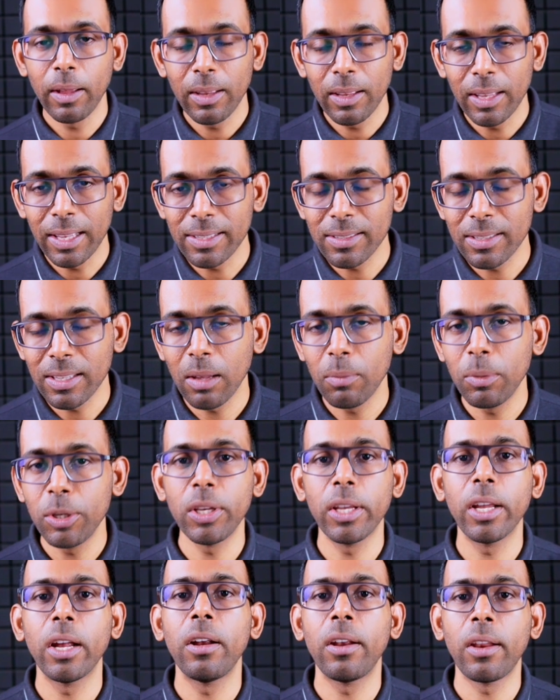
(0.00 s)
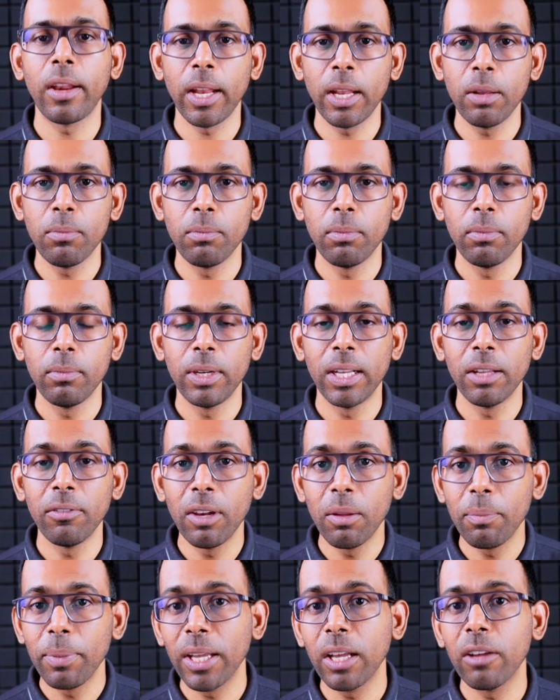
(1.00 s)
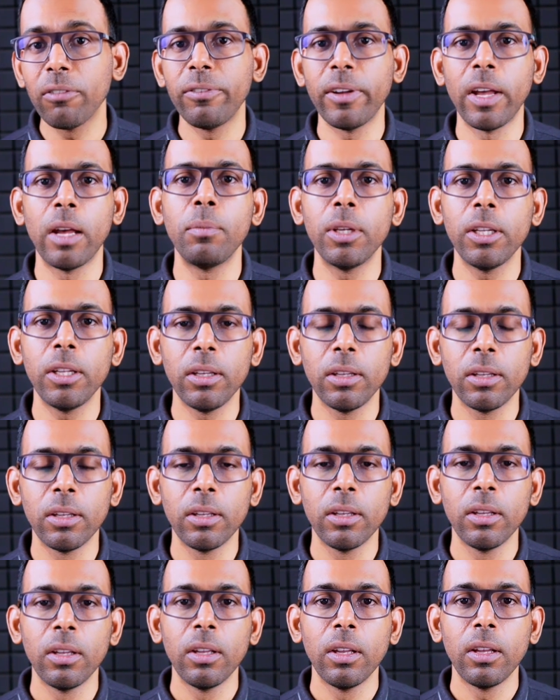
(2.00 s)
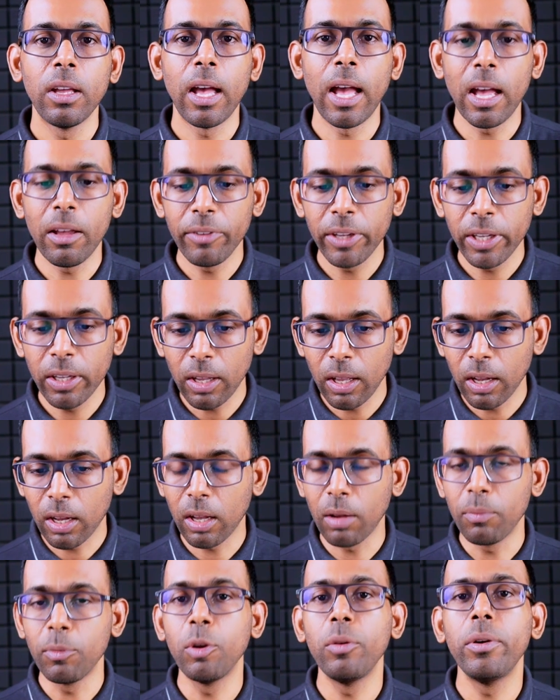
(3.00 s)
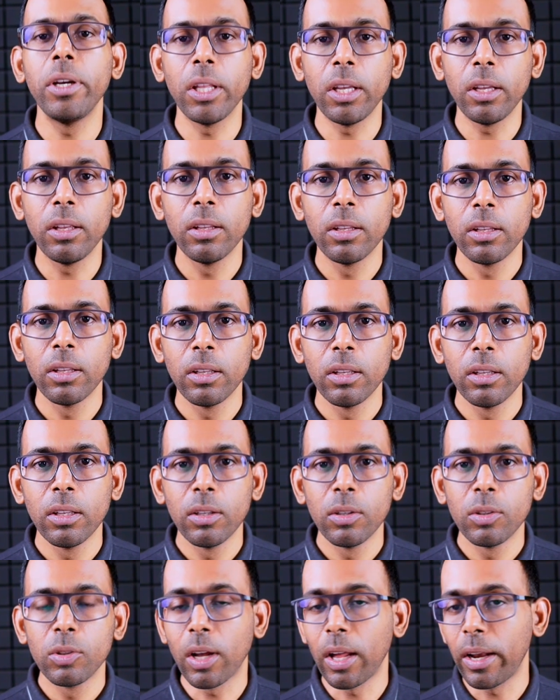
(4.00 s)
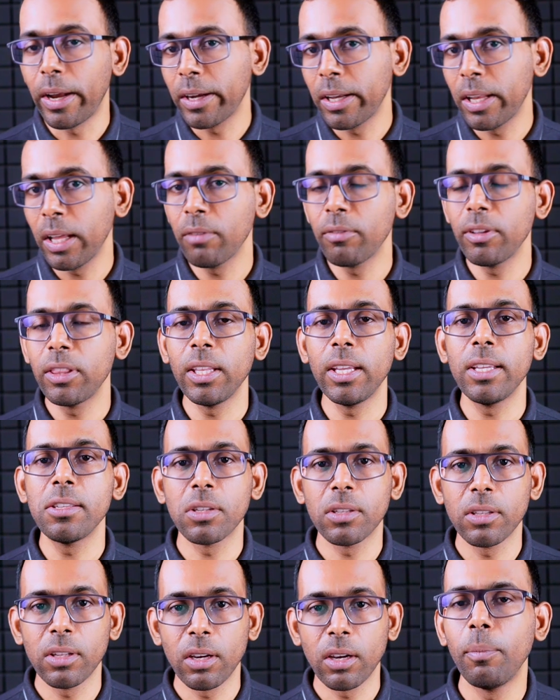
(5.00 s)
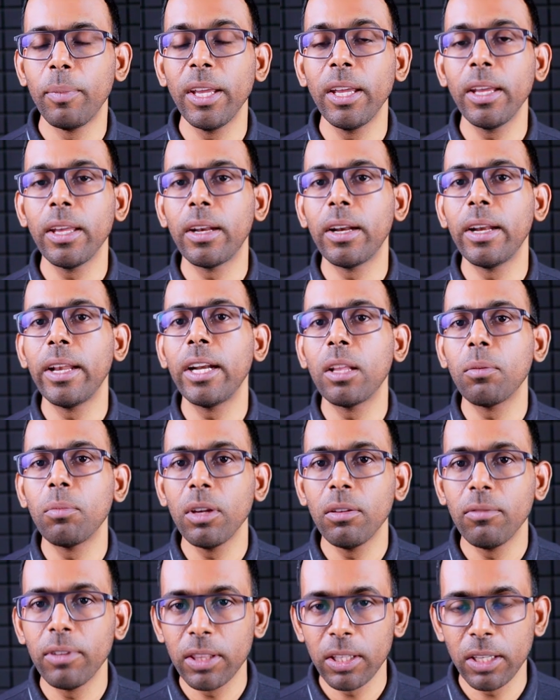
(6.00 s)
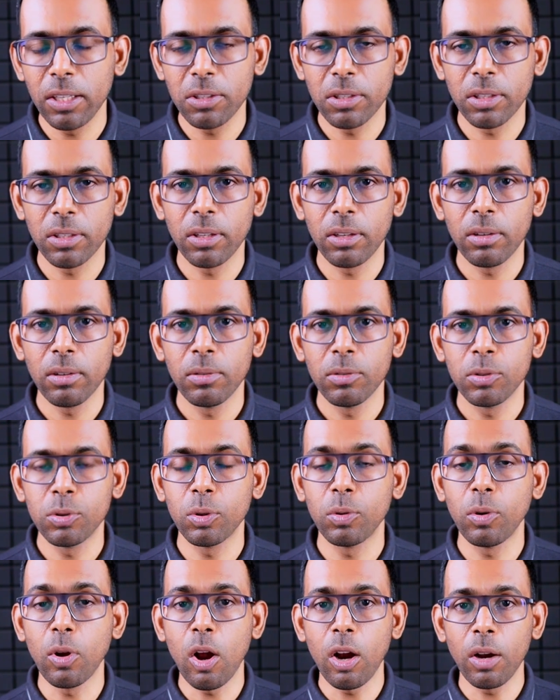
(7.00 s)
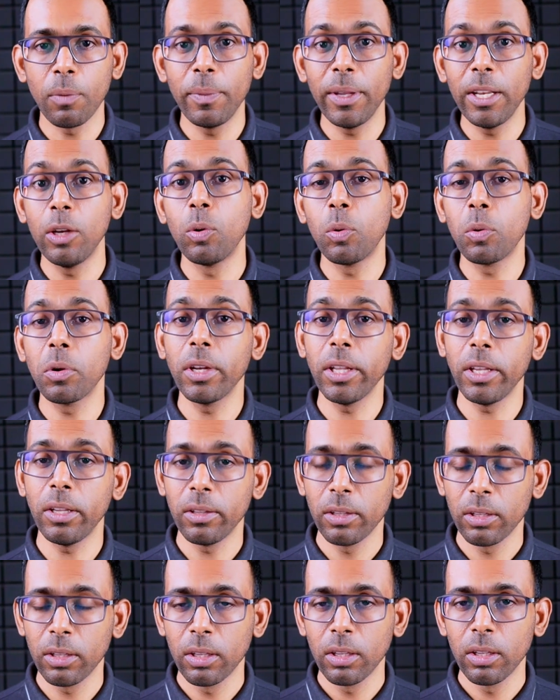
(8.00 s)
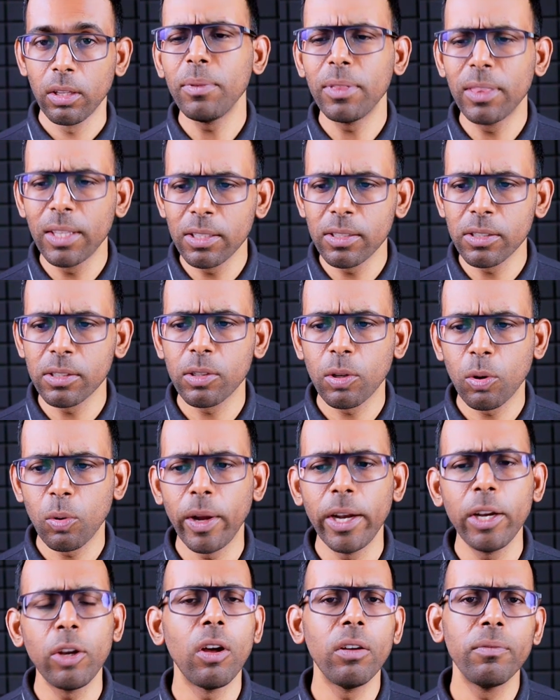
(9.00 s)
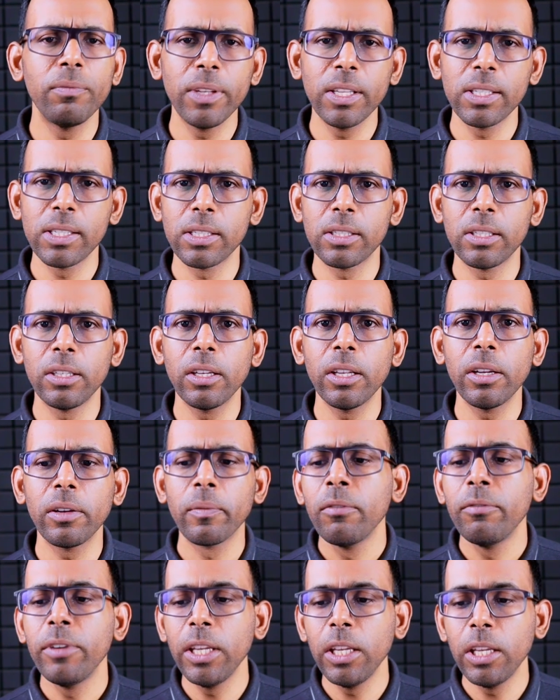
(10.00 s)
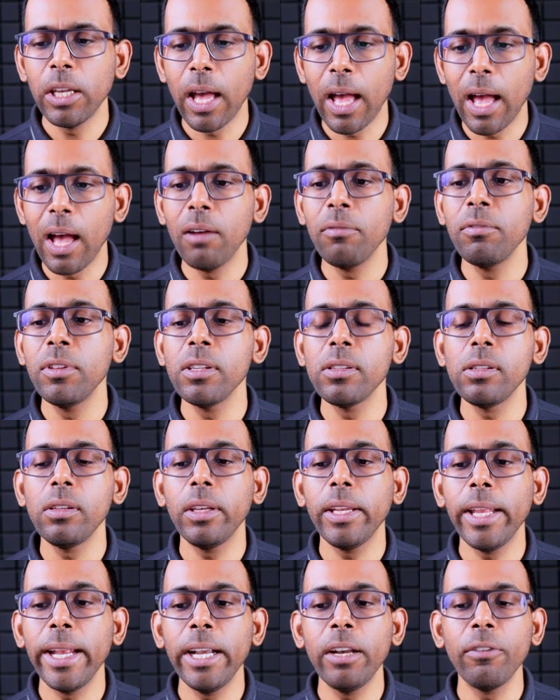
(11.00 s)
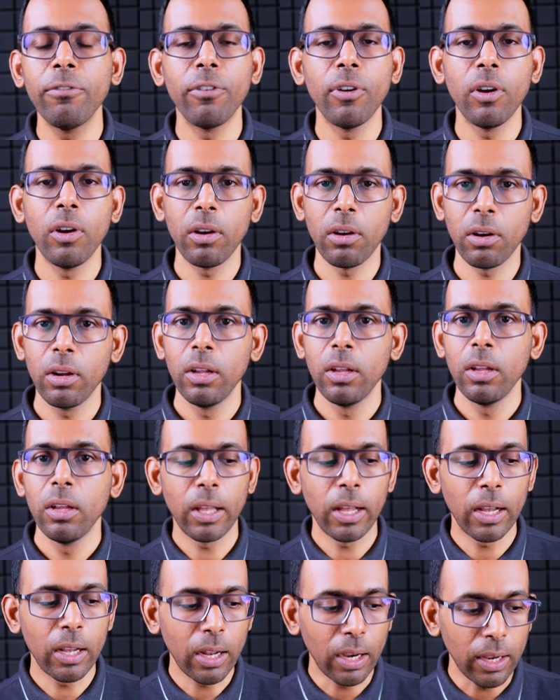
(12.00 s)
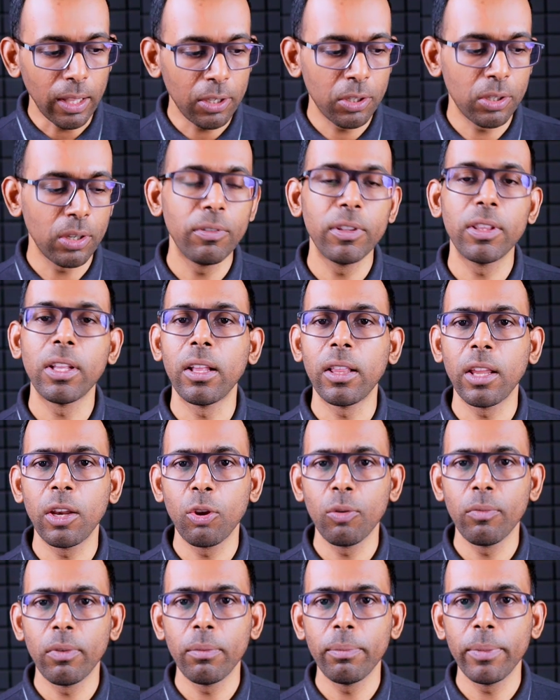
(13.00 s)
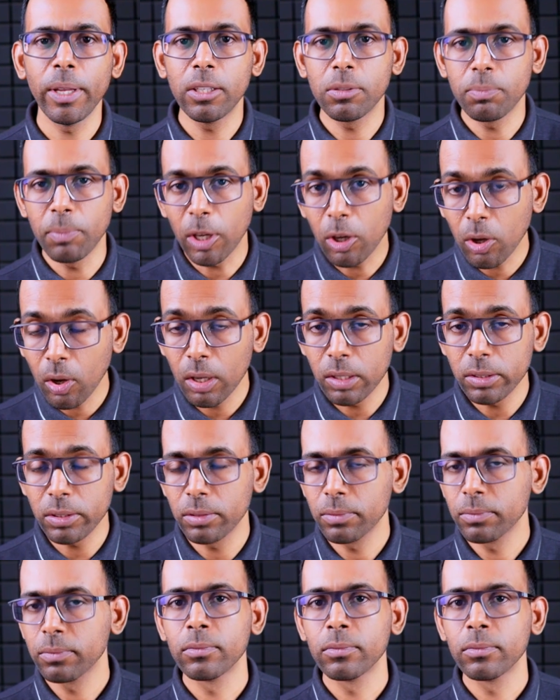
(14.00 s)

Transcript: establishing a tribe, developing a family, having a community. So connecting with each other, being relatable with each other. So not be lonely. This is quite obvious, isn't it? We have this need for a connection with other human beings because